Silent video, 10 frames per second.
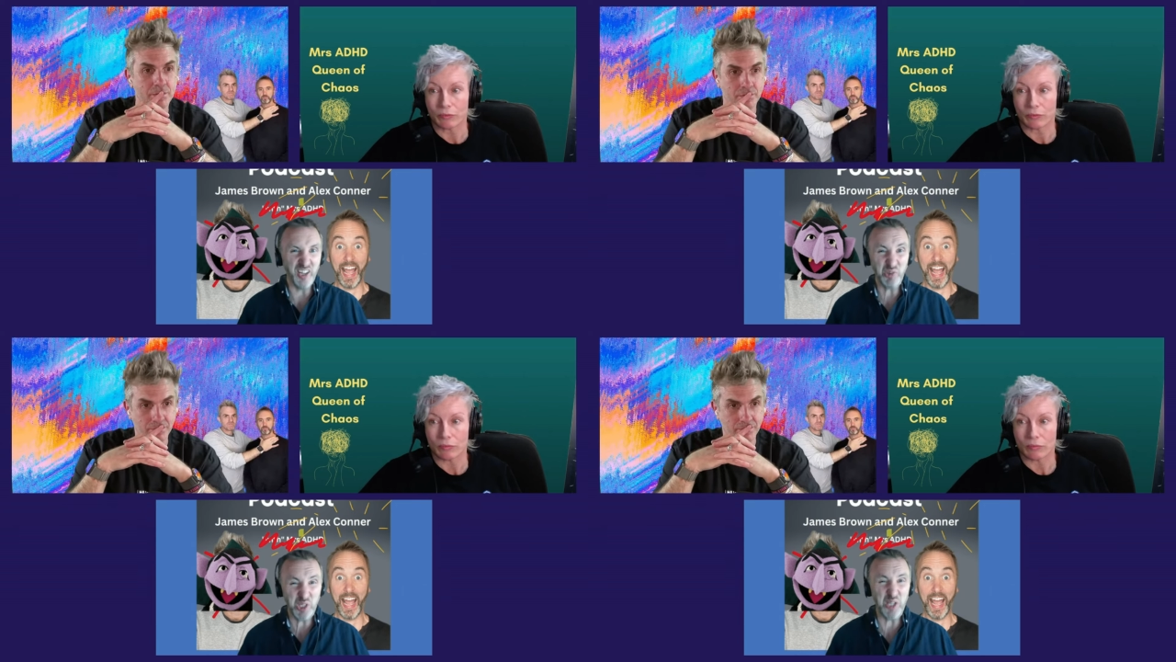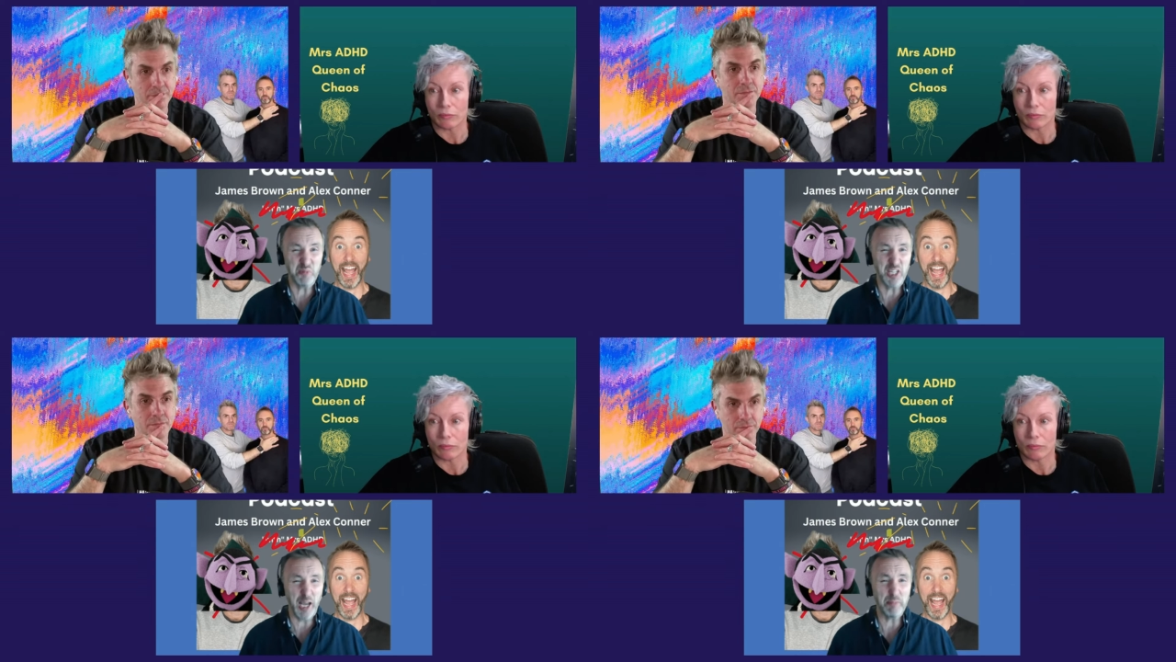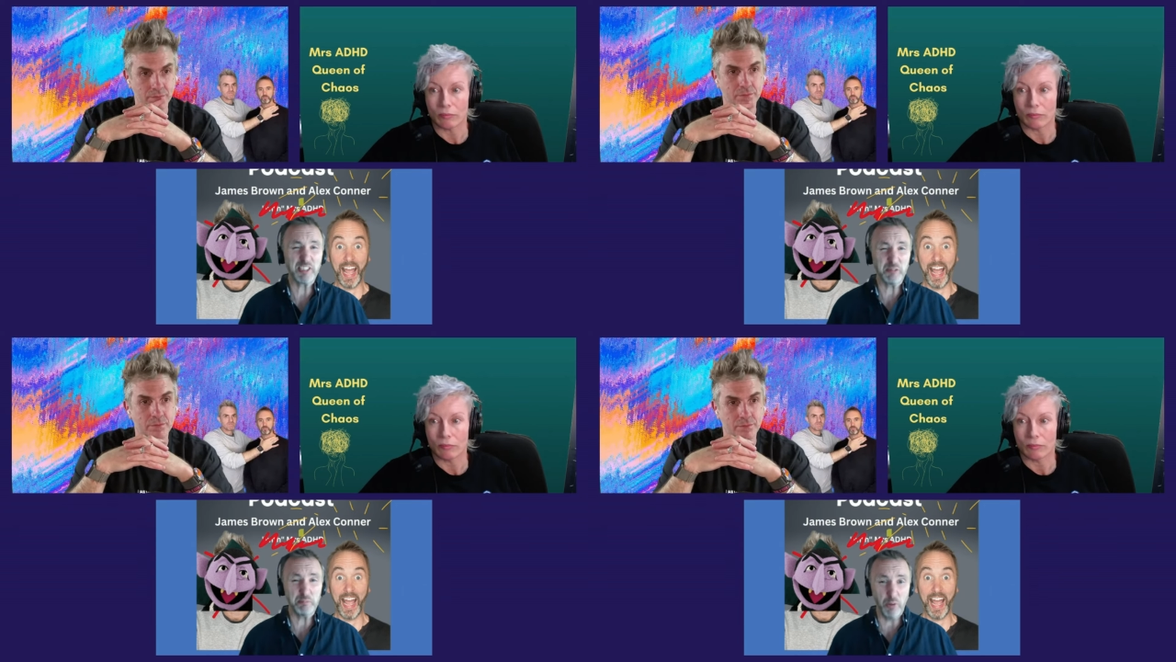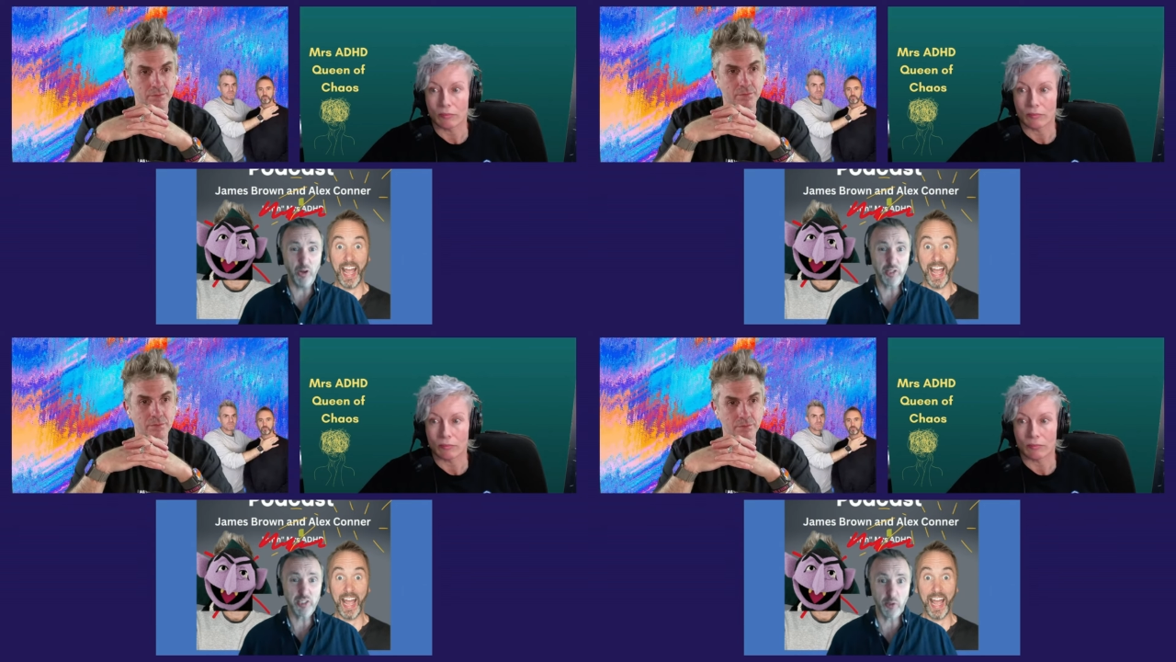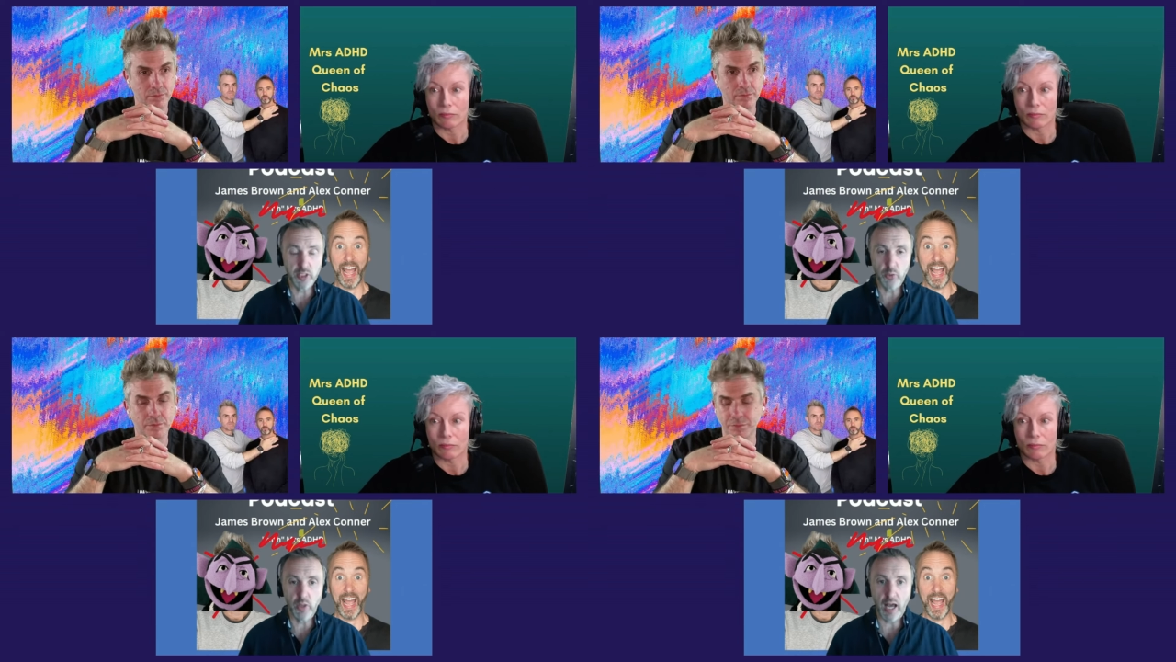Speaker 1: Oh God, I'm going to absolutely bollocks. So I'll
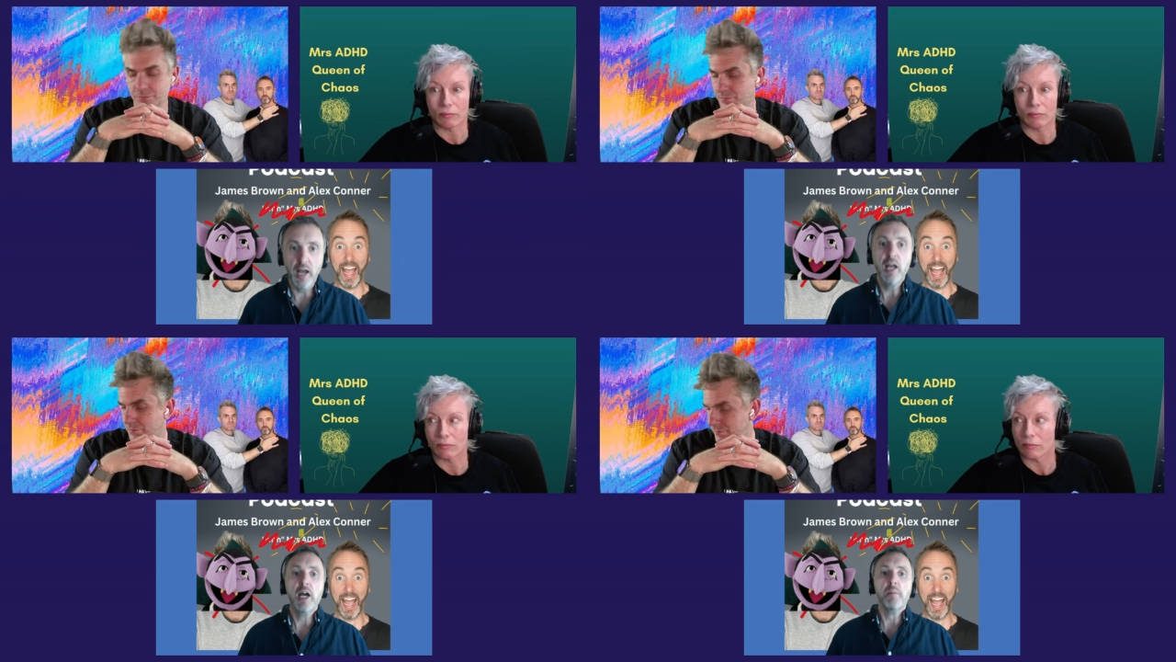do that. Mm.